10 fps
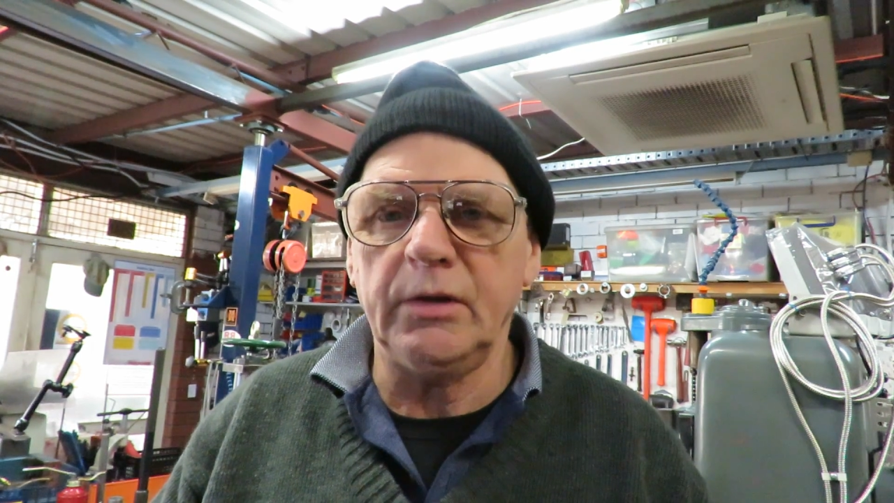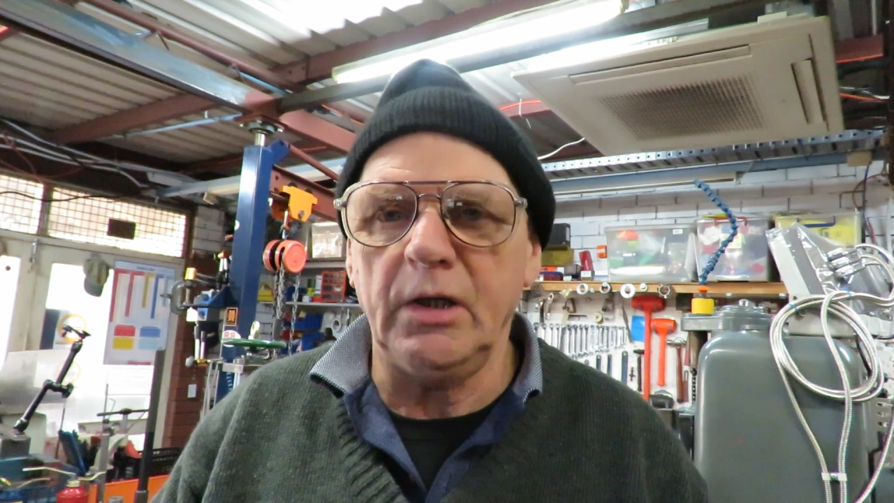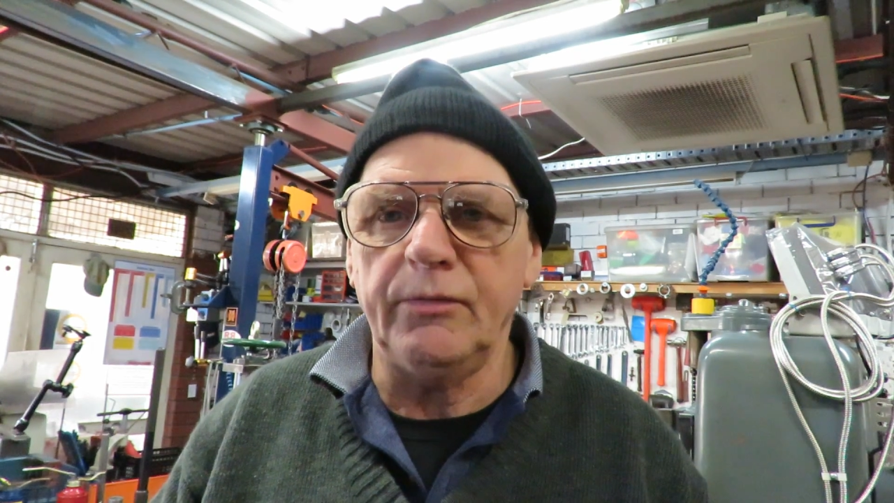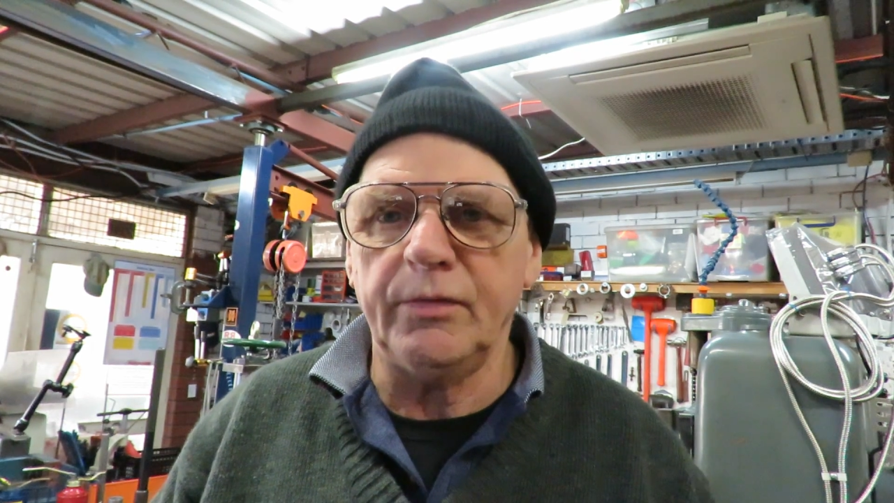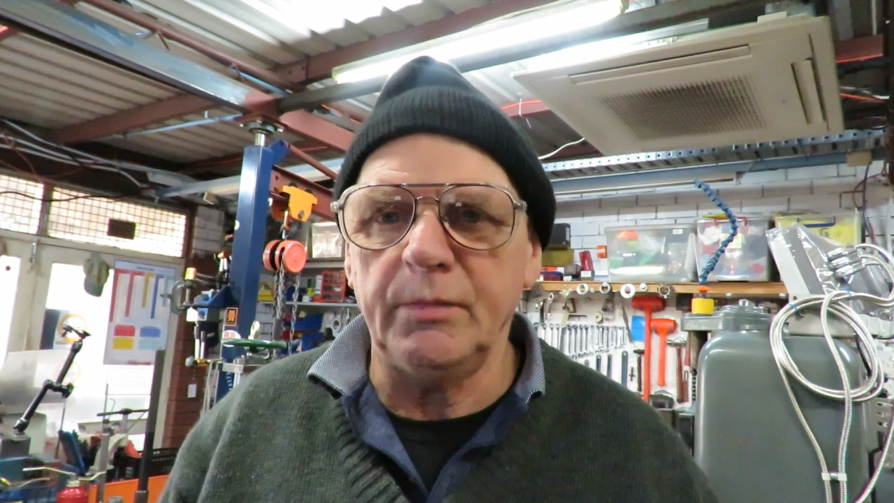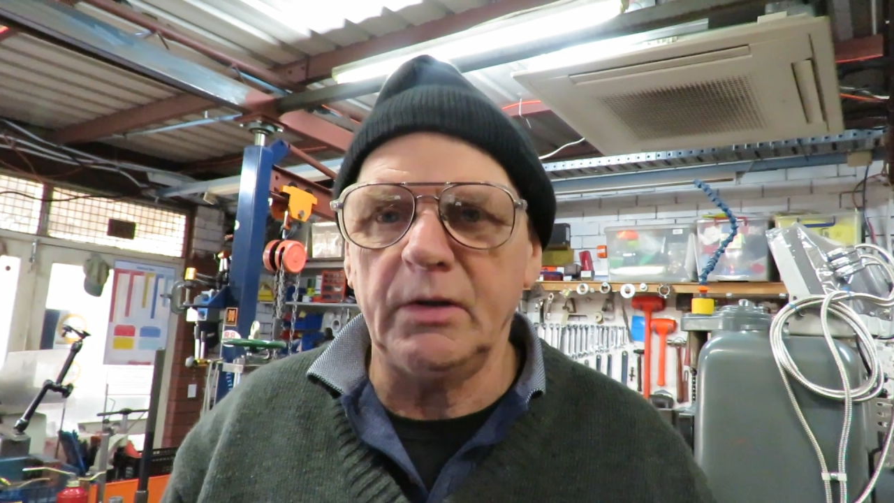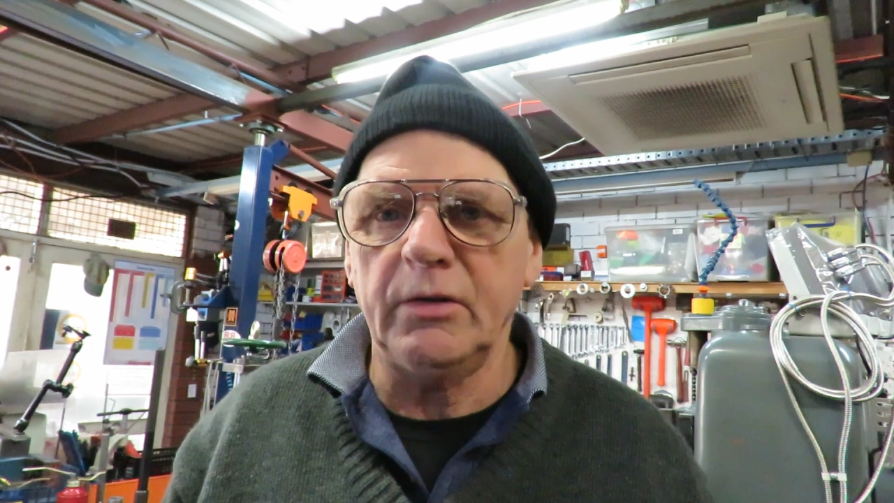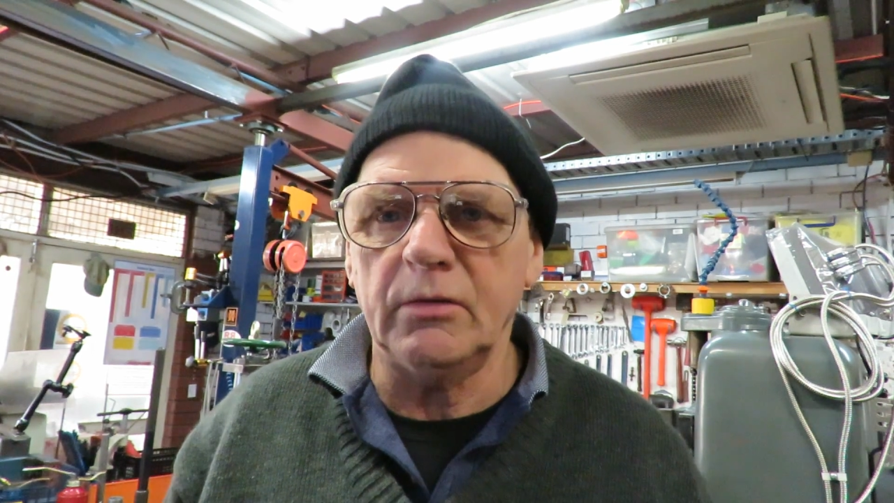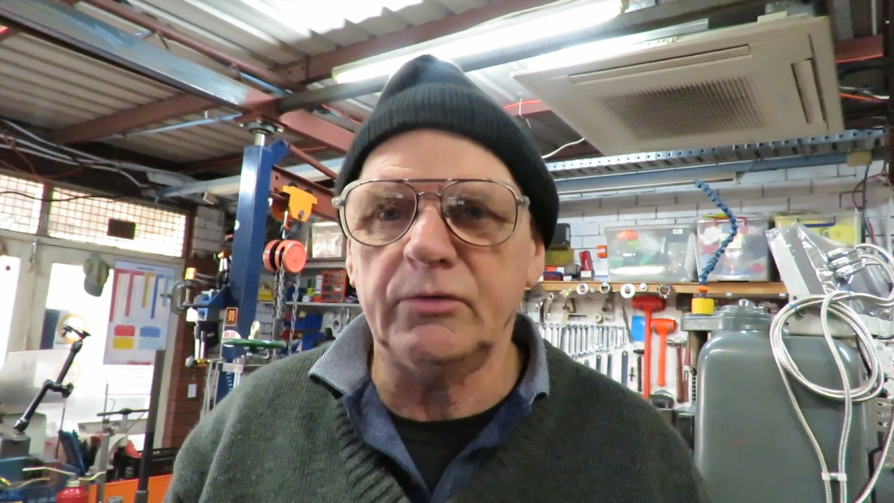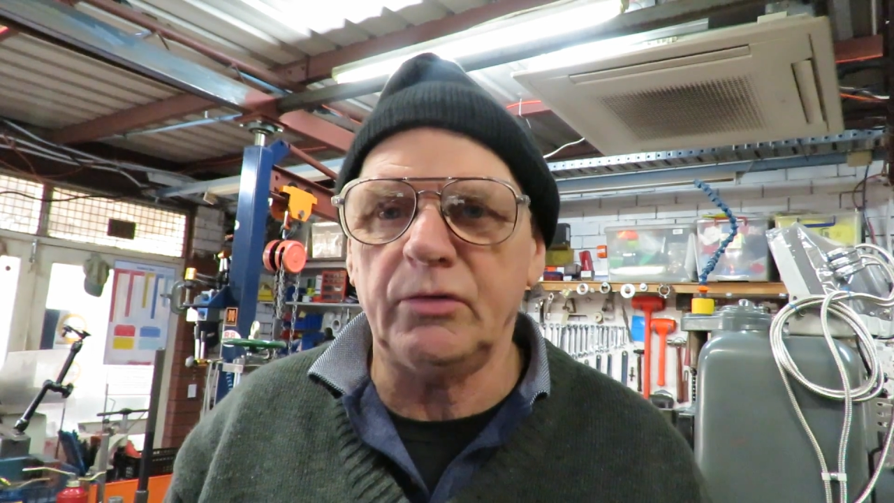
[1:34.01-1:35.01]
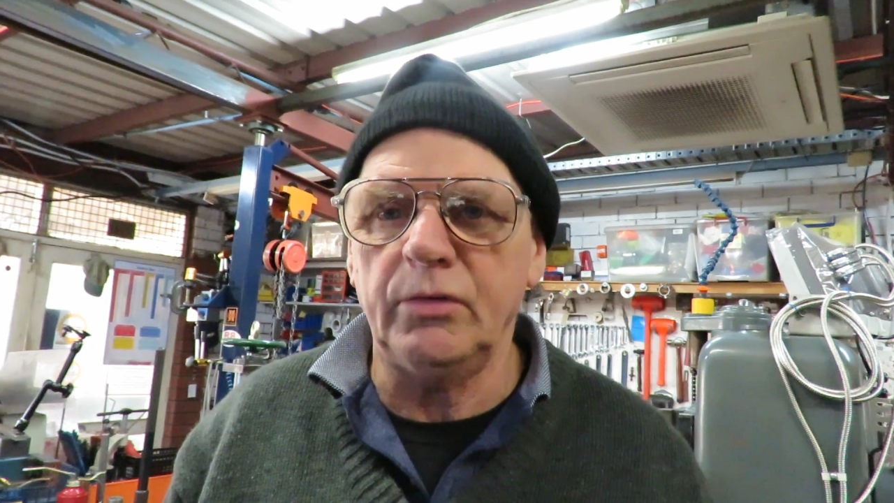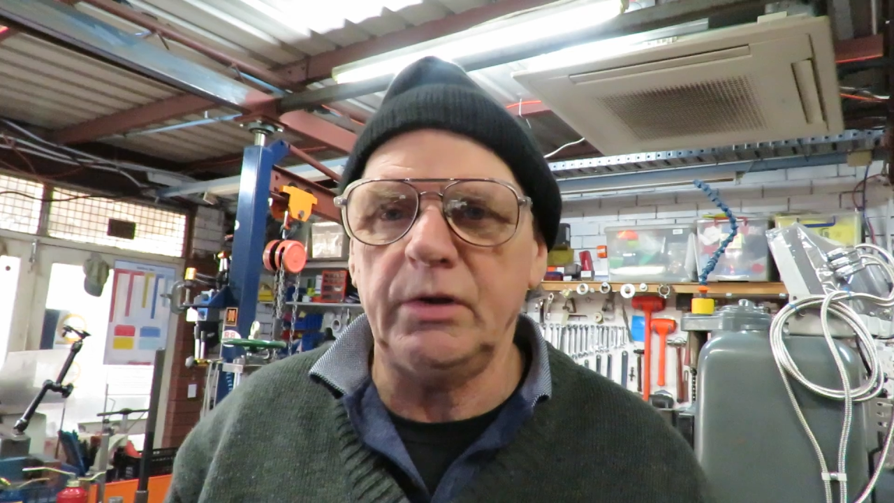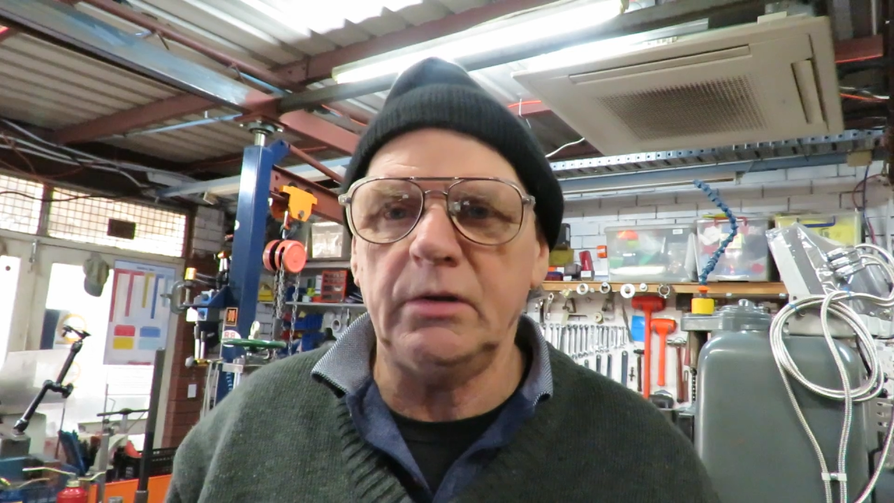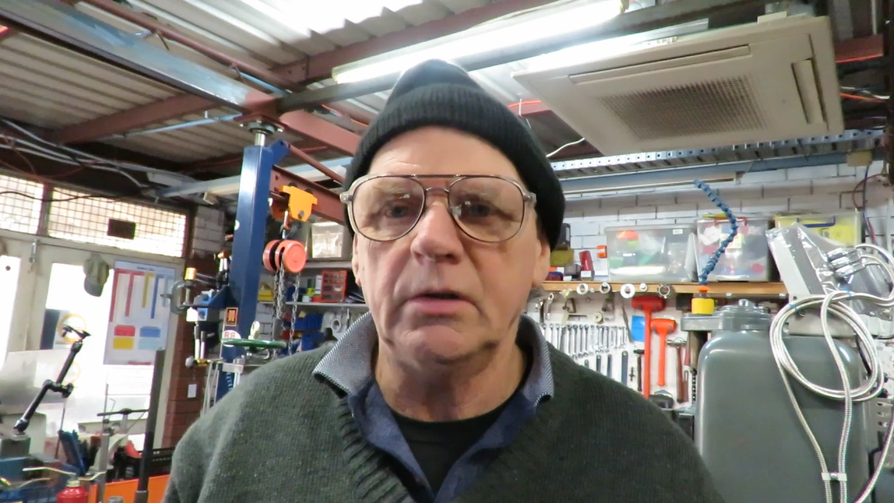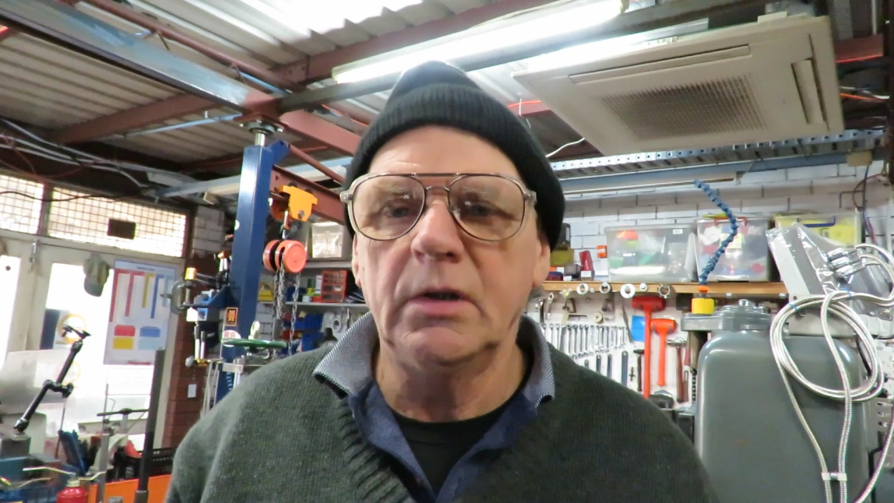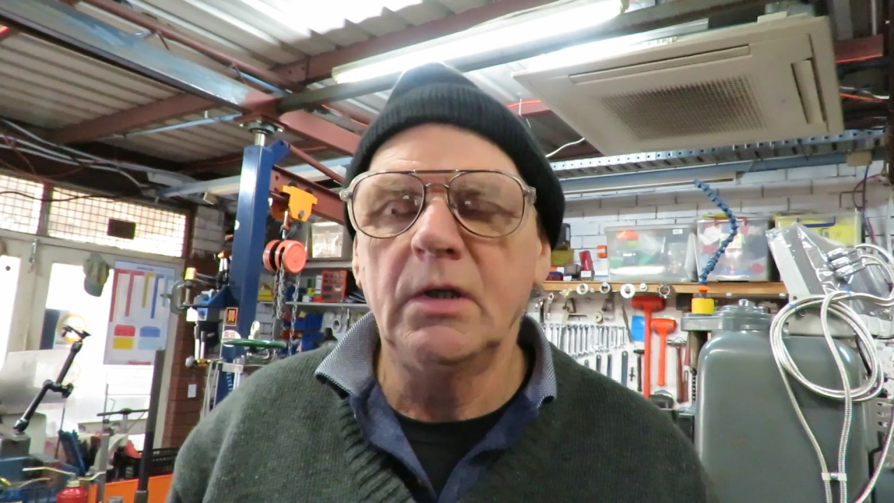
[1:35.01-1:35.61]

go from a little toy